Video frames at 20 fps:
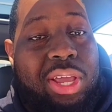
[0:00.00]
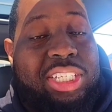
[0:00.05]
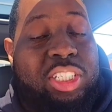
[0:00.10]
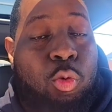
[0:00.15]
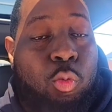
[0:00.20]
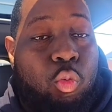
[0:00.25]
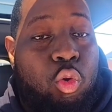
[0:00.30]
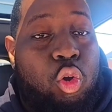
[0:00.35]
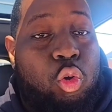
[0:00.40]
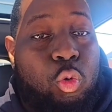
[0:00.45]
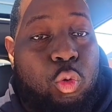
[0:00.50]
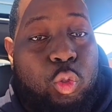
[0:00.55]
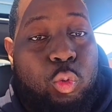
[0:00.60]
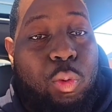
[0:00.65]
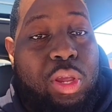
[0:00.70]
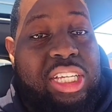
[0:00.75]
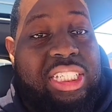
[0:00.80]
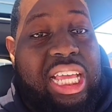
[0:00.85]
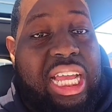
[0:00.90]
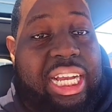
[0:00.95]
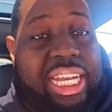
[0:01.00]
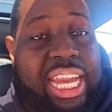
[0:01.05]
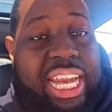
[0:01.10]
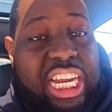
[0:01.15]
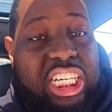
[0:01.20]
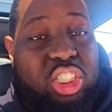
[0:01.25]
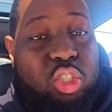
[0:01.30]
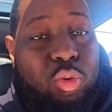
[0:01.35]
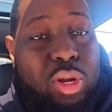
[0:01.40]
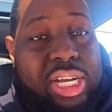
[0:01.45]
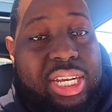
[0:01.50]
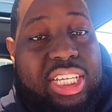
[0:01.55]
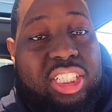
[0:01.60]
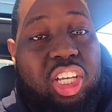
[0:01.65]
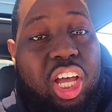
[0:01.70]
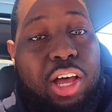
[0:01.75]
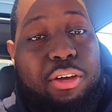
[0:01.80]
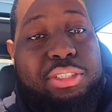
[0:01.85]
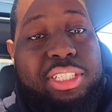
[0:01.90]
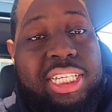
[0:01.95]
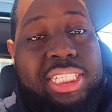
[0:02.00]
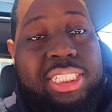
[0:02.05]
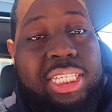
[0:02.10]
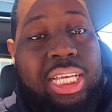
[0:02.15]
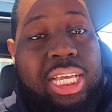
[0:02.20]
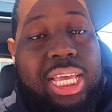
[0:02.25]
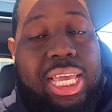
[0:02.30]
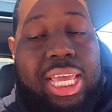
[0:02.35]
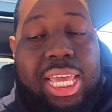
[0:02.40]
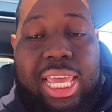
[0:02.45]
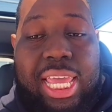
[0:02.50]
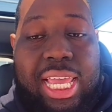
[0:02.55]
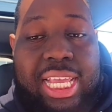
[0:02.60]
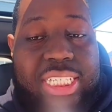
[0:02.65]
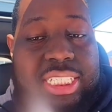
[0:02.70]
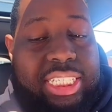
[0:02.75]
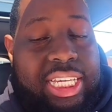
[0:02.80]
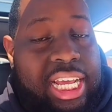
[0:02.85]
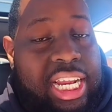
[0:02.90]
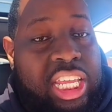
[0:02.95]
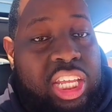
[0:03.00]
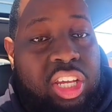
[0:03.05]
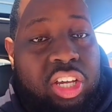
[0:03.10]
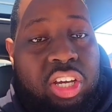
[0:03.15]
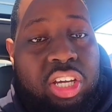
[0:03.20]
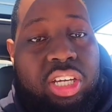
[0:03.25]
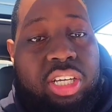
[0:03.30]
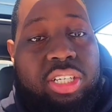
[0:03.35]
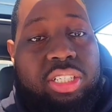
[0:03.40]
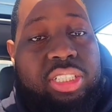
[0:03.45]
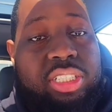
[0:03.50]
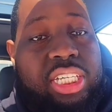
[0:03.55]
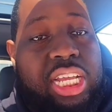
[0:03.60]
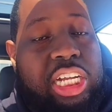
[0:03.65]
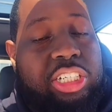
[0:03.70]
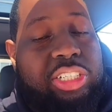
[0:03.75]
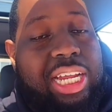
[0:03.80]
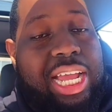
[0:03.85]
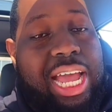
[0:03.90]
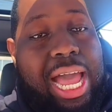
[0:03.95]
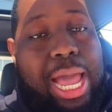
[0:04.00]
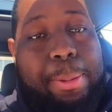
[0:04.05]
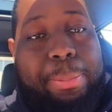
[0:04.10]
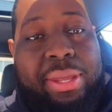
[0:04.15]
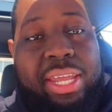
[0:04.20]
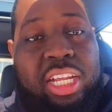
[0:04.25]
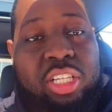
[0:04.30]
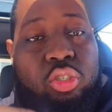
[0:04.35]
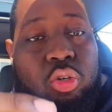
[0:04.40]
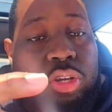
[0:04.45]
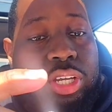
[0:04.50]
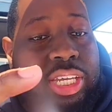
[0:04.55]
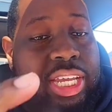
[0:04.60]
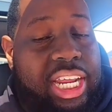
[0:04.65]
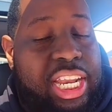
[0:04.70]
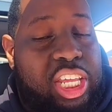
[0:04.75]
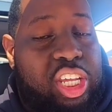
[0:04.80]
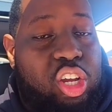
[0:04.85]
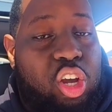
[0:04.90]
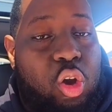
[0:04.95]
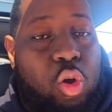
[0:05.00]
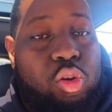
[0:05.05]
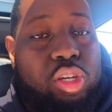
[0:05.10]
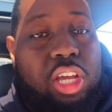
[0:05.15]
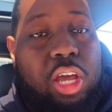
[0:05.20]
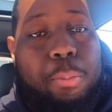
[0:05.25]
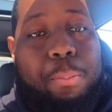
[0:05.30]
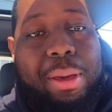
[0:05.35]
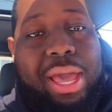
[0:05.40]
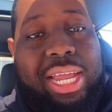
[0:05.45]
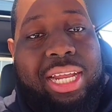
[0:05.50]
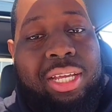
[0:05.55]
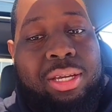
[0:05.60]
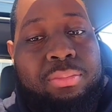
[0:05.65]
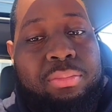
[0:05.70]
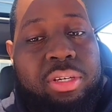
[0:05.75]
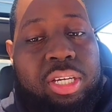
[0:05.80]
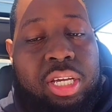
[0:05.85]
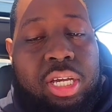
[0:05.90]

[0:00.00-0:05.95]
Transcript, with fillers: and one of those ways that they can show that this offseason is getting your DeAndre Hopkins or getting your Odell Beckham,